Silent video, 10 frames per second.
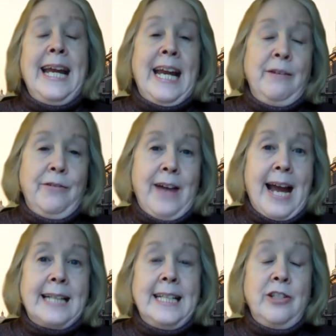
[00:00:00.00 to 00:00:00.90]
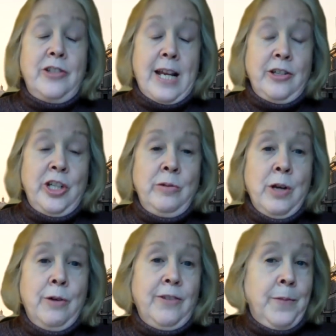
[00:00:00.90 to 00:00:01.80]
In fact, as you
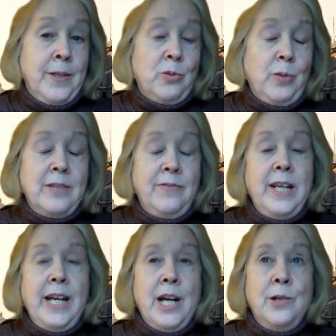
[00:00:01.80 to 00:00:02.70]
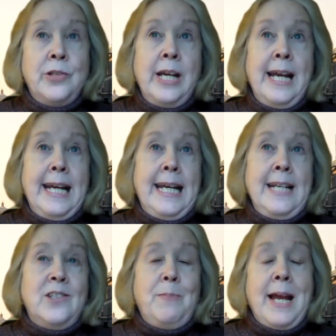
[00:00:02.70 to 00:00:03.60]
know from this week's videos,
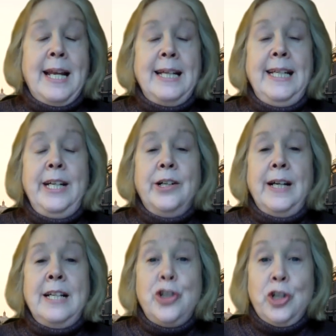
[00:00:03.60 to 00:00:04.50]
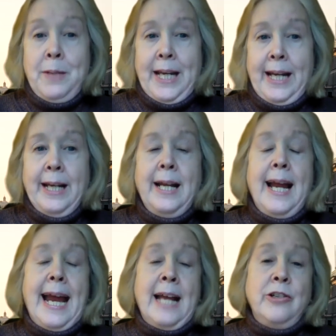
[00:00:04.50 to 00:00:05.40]
he spent a year in Germany
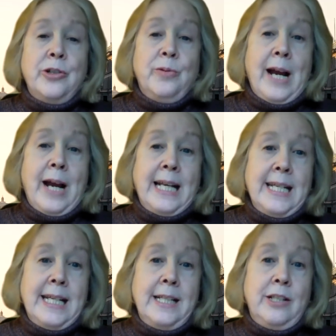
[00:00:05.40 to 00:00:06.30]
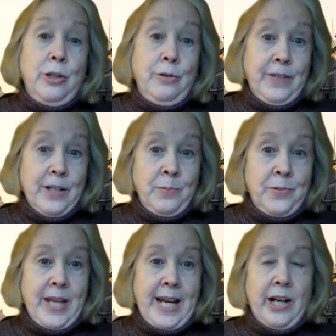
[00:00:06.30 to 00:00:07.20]
and directed 2 films
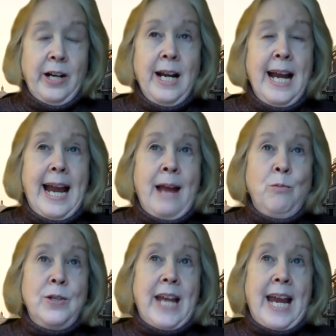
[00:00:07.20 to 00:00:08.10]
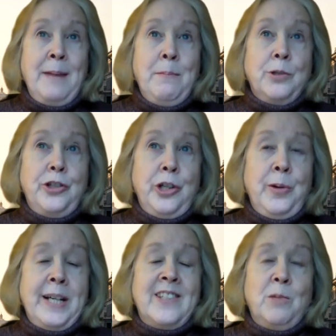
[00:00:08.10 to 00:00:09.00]
there, and was able to
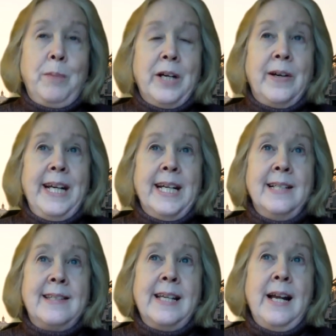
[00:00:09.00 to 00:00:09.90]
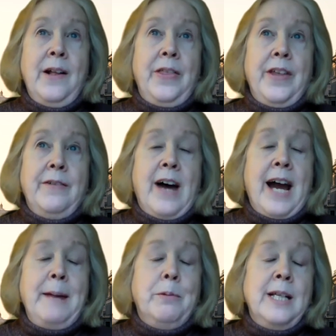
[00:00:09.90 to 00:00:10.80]
experience the
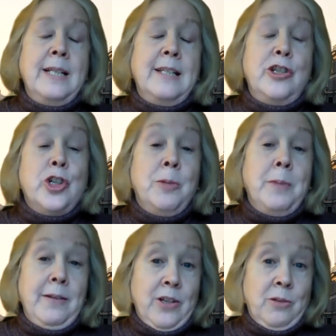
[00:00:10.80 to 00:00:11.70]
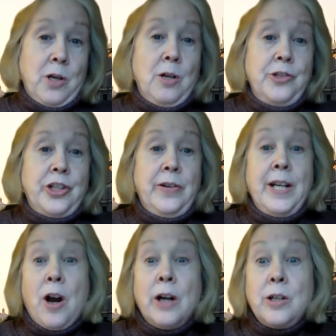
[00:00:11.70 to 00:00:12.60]
vibrant German film culture and
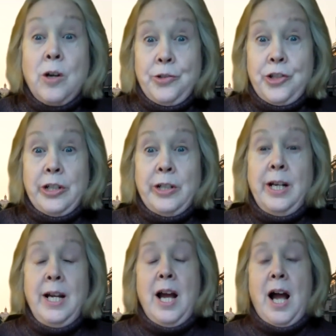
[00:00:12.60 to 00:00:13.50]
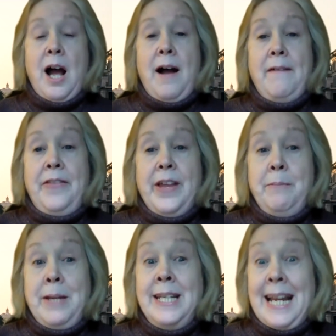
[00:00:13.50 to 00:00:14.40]
art culture of the
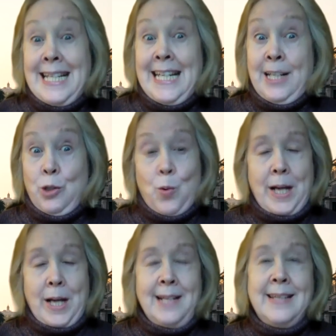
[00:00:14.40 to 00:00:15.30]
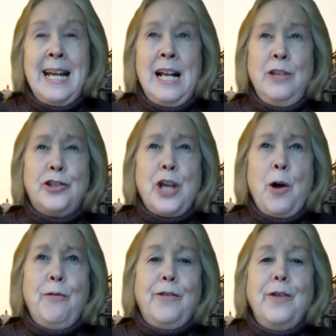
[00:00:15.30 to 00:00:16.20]
mid-1920s.
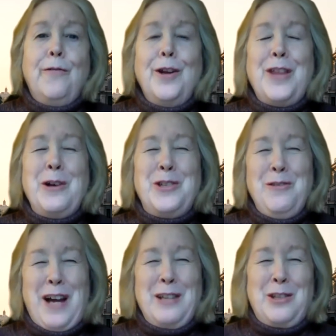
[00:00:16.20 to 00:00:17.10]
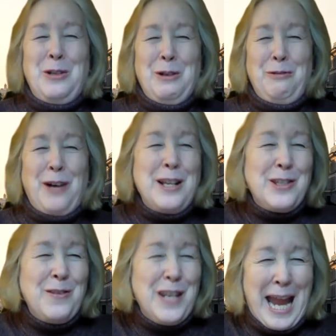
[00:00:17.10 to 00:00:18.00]
So for those of us who are friends
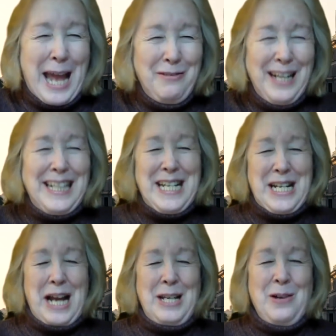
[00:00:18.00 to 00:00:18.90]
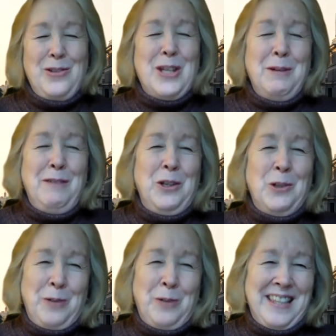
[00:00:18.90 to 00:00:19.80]
of the Nanovic, and I know some of you are
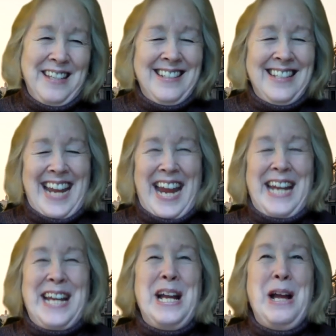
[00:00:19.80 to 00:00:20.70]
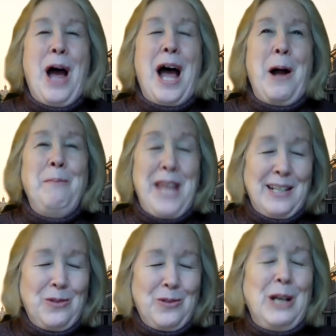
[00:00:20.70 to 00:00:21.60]
with us today,
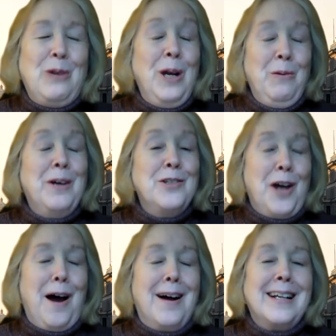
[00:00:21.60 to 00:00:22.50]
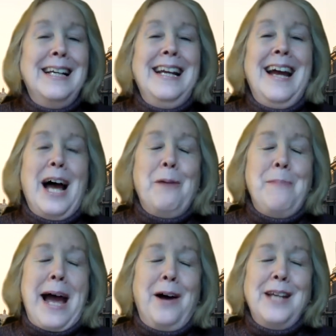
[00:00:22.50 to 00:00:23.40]
next week we will talk
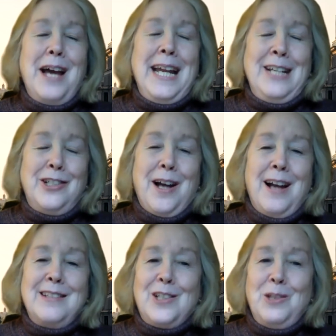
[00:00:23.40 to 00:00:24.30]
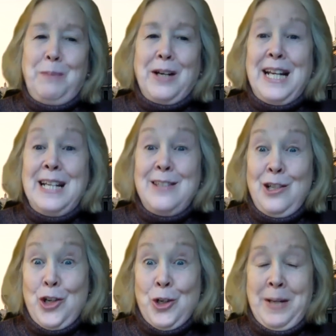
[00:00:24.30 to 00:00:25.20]
about Hitchcock's experience in
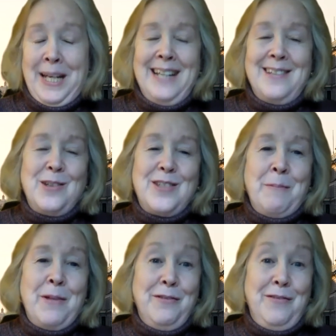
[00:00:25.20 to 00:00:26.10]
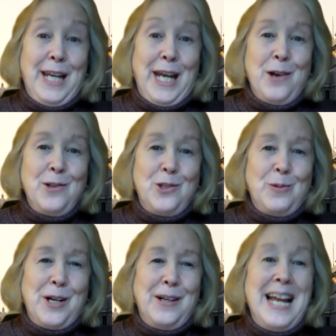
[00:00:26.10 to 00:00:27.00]
Germany. So some of the videos
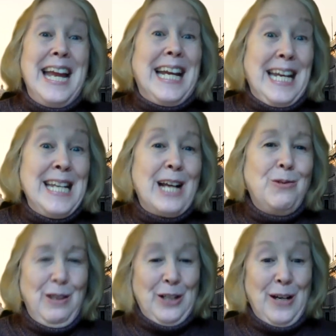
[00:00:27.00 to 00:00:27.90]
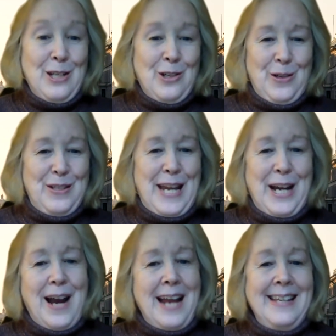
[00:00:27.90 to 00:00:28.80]
will connect with your interest there,
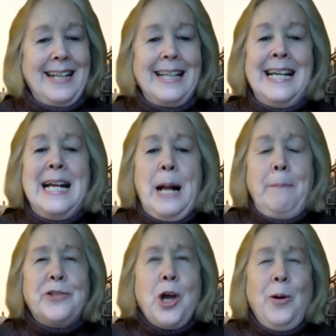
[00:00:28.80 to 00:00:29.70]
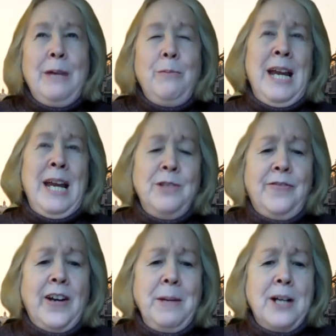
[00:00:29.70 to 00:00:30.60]
I think. So he was
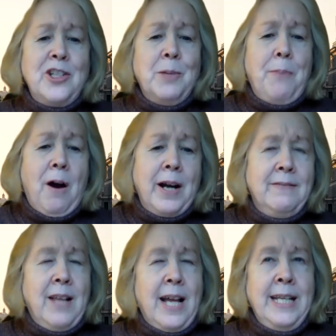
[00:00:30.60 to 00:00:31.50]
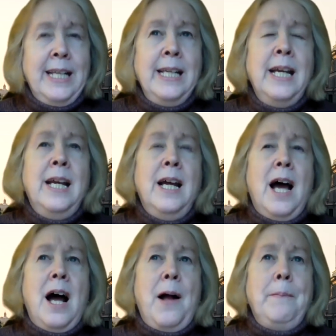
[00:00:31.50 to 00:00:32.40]
very much a part of London
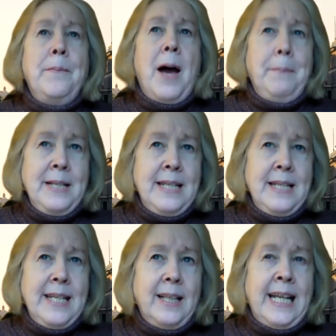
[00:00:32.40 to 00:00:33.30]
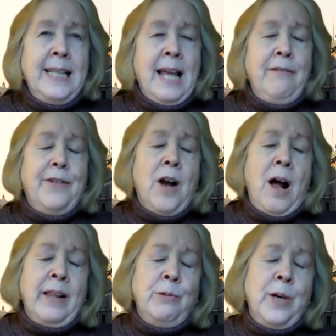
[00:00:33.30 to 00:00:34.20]
up until he left for
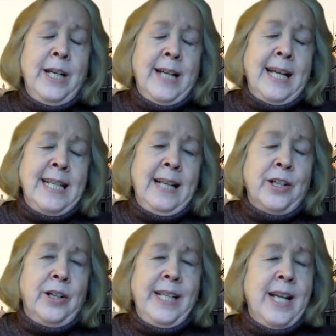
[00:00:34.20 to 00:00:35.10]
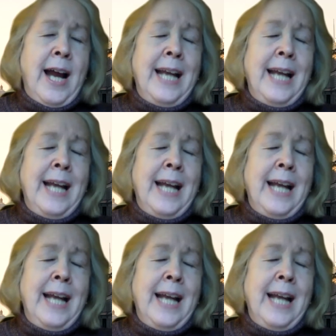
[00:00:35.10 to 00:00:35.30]
Hollywood in 1939.